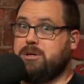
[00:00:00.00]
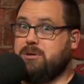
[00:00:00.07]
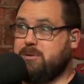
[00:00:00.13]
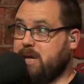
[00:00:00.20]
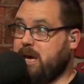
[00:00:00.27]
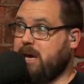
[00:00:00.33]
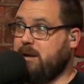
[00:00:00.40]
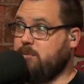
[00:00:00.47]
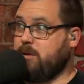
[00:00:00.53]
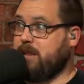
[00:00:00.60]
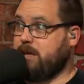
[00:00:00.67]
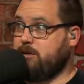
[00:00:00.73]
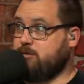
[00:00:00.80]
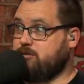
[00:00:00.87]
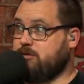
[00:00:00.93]
Okay, well,
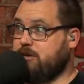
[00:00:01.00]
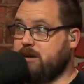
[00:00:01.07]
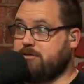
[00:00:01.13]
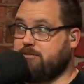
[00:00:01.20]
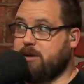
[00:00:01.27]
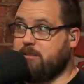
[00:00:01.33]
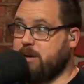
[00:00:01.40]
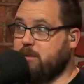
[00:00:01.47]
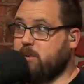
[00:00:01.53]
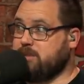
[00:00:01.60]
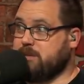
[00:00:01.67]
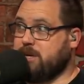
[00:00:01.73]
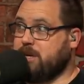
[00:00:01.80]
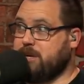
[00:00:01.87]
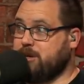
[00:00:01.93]
they used Devonta Freeman. He
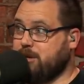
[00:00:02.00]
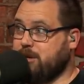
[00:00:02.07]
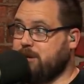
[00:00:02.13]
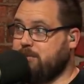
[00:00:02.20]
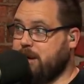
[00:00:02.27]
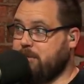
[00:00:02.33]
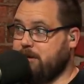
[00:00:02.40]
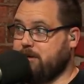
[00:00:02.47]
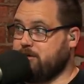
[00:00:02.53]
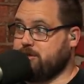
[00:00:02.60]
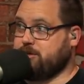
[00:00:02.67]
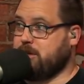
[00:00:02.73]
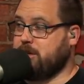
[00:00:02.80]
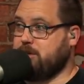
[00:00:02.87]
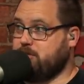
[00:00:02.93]
wasn't any good. Maybe they're
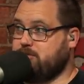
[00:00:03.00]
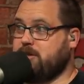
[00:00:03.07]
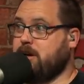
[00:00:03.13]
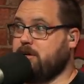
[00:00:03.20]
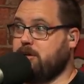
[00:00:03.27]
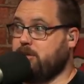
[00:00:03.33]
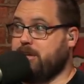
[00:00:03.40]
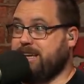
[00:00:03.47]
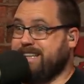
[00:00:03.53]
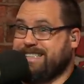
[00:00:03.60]
just going to use Todd Gurley.